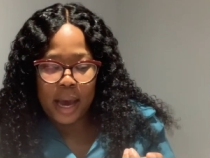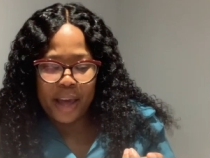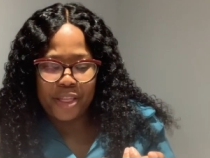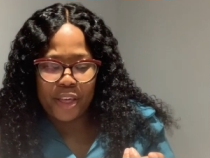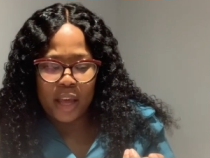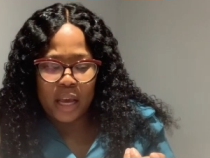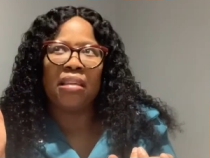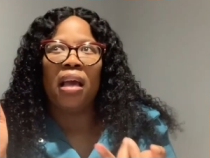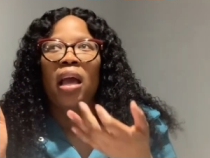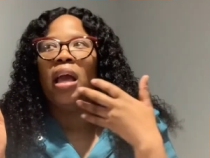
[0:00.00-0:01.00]
i think
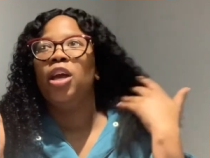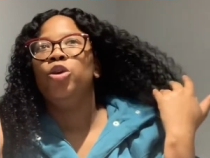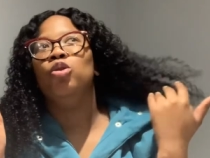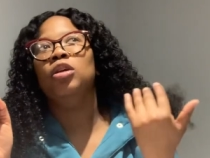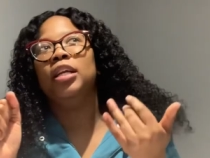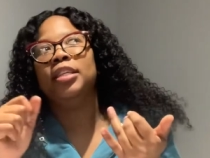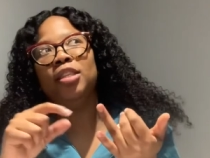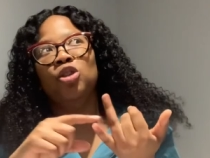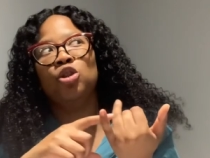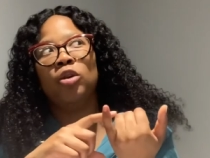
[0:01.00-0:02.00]
you
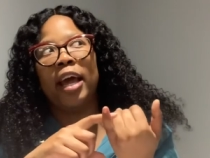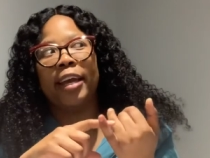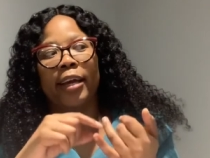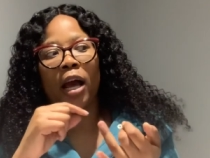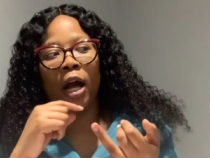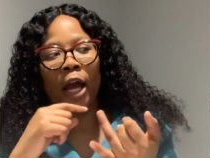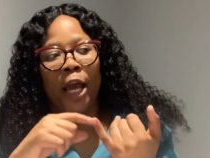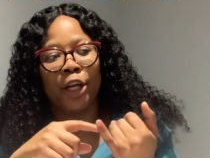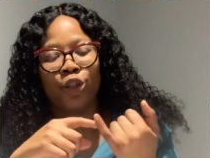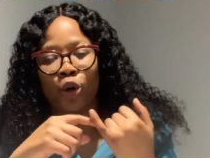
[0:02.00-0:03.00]
listen to like a
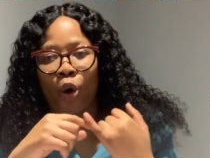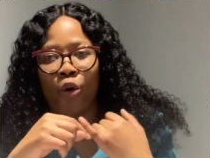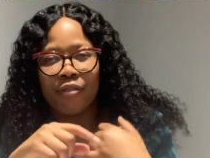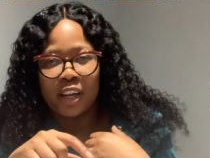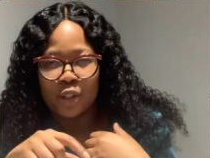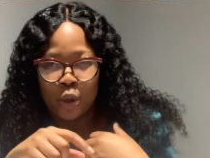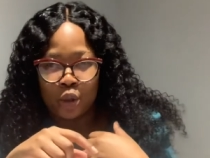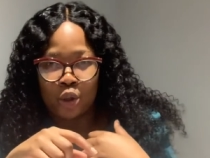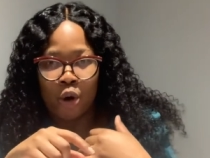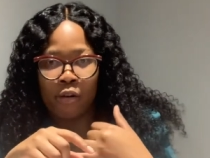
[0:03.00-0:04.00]
handover
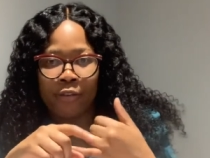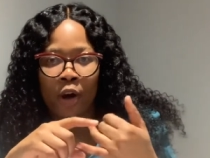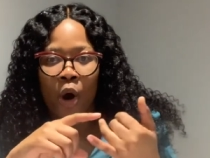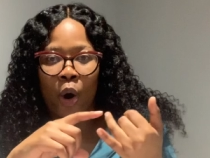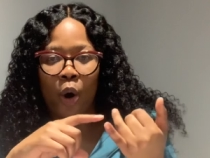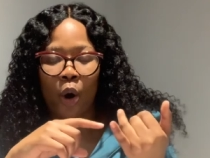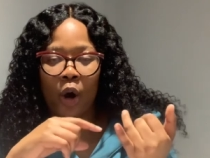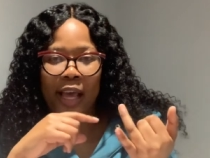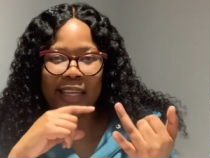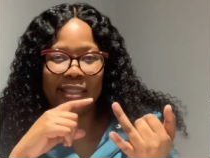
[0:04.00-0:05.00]
sort of or
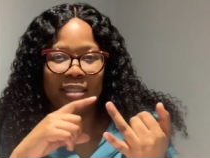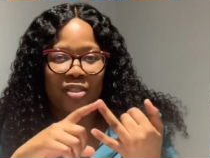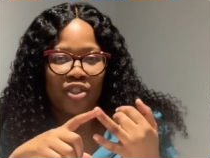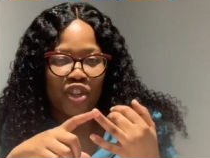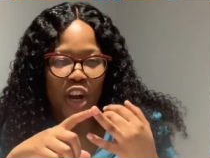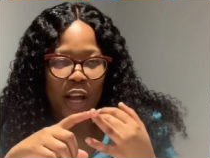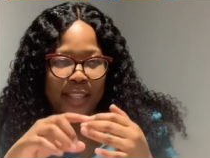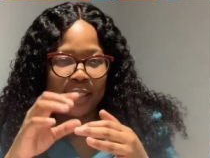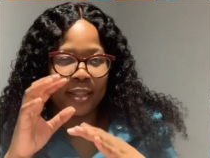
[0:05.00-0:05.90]
a discharge